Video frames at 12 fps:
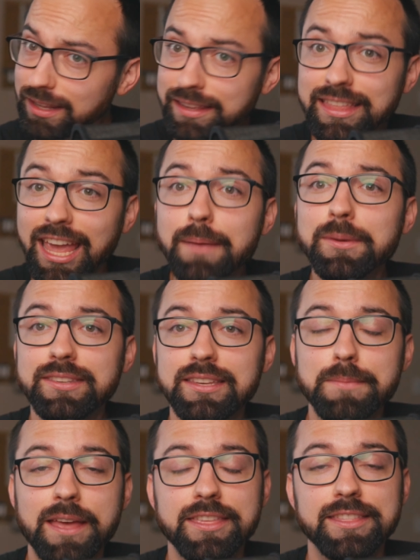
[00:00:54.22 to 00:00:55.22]
the
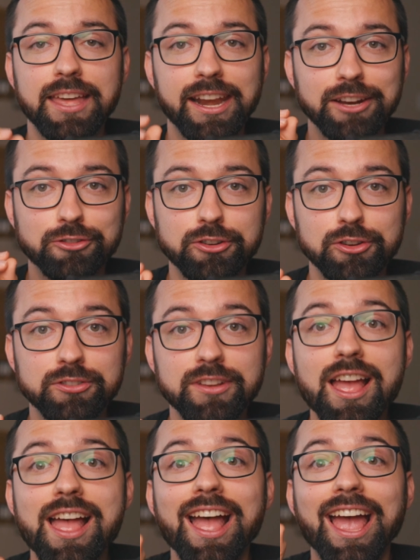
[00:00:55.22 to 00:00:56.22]
ABC method that I
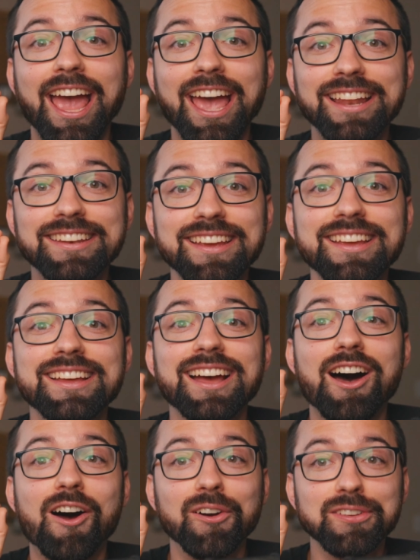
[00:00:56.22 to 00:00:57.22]
introduced and
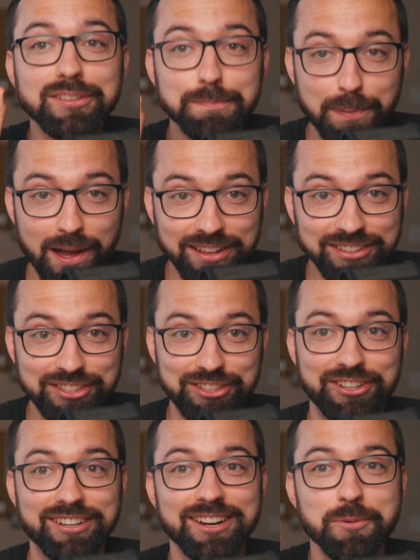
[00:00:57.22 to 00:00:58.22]
our
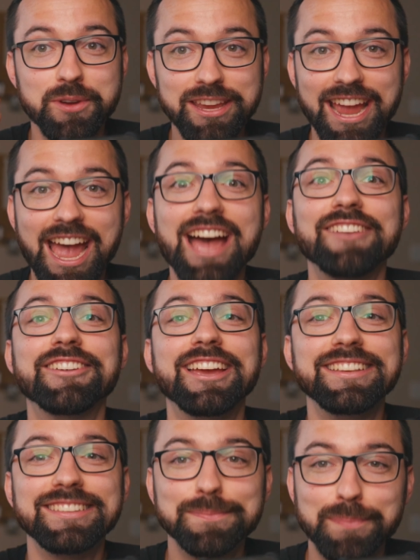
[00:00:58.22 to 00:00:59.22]
sponsor. We have
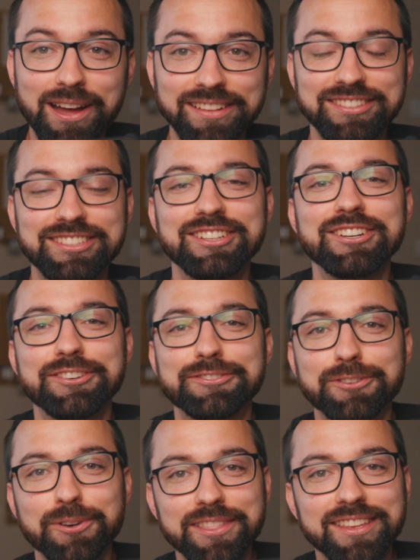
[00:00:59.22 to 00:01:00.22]
a sponsor
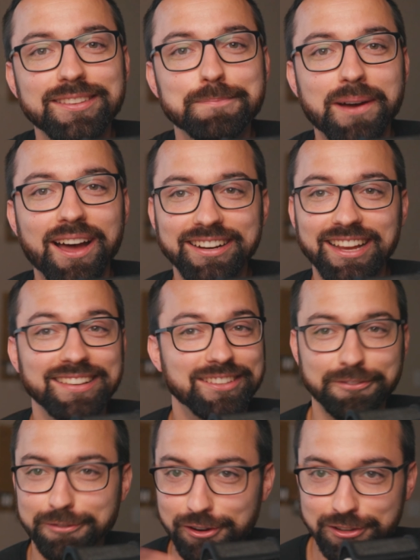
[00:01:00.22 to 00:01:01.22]
for this podcast,
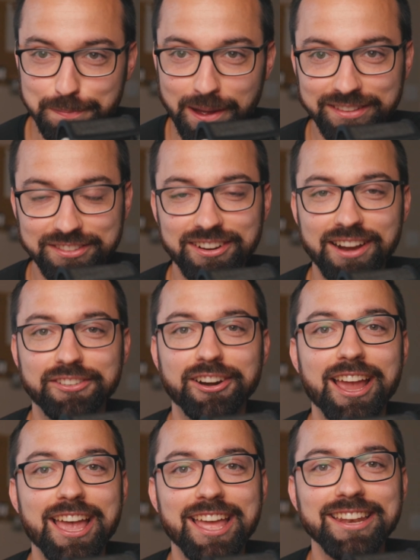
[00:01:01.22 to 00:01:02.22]
the first sponsor
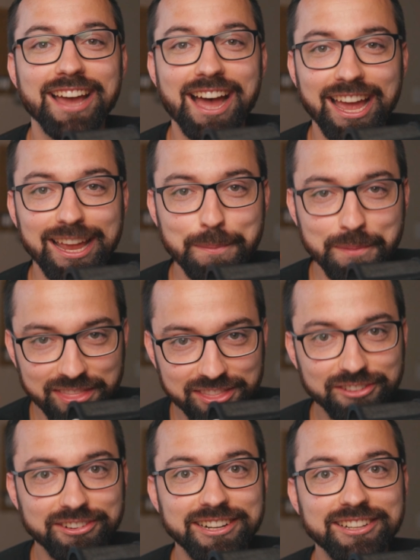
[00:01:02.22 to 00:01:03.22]
ever, and I am
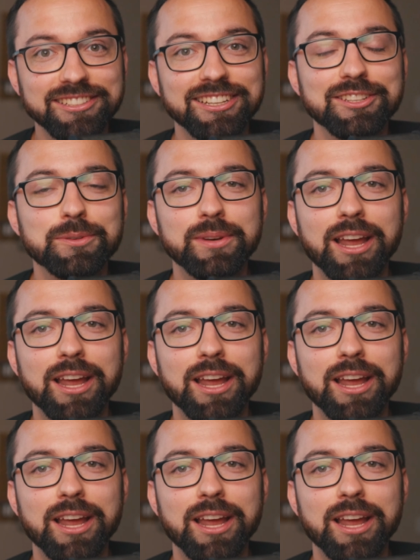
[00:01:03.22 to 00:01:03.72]
thrilled to